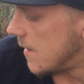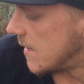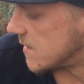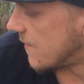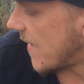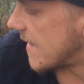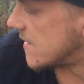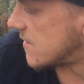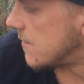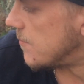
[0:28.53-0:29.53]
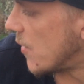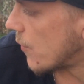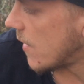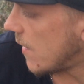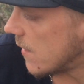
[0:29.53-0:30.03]
is I've added some
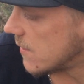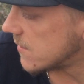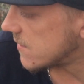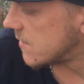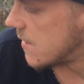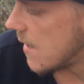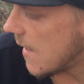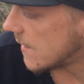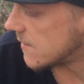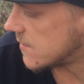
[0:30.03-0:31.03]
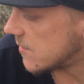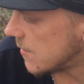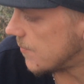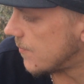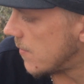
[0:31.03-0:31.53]
milk cartons and
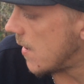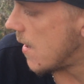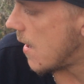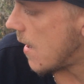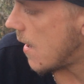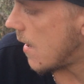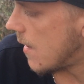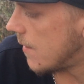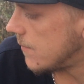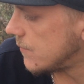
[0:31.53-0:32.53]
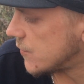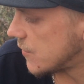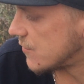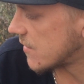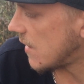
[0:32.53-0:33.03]
some
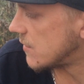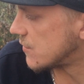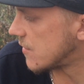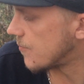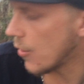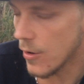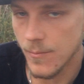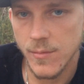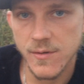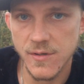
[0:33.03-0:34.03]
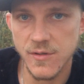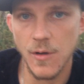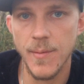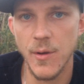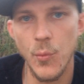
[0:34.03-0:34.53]
juice cartons at the bottom to
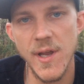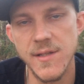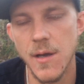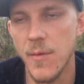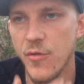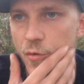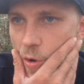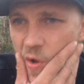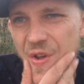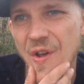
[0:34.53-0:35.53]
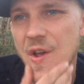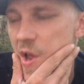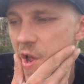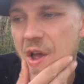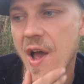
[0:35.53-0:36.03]
stop any weeds coming through.
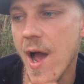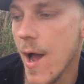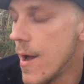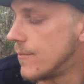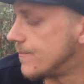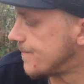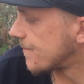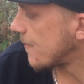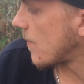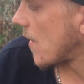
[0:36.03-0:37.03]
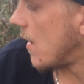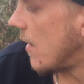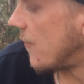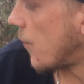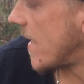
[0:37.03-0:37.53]

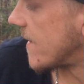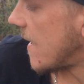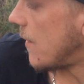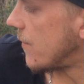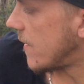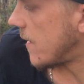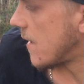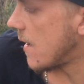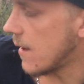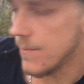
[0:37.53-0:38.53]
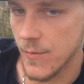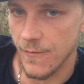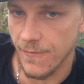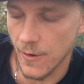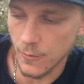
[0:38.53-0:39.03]
I've weighed down the
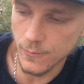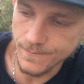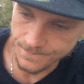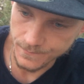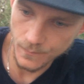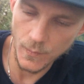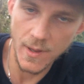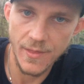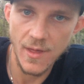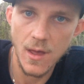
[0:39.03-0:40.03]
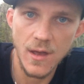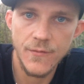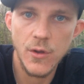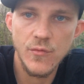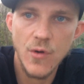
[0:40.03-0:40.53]
funnel with a
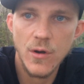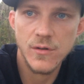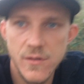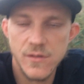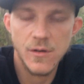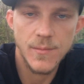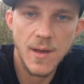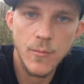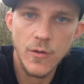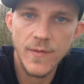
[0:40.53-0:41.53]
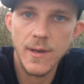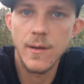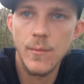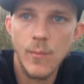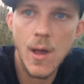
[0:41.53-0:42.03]
few rocks to stop that moving
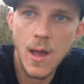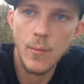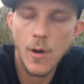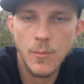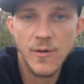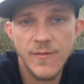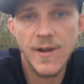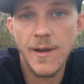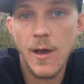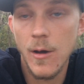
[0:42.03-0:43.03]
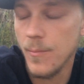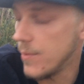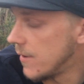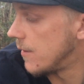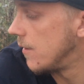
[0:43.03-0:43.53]
while we're filling it up,
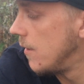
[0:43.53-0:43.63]
and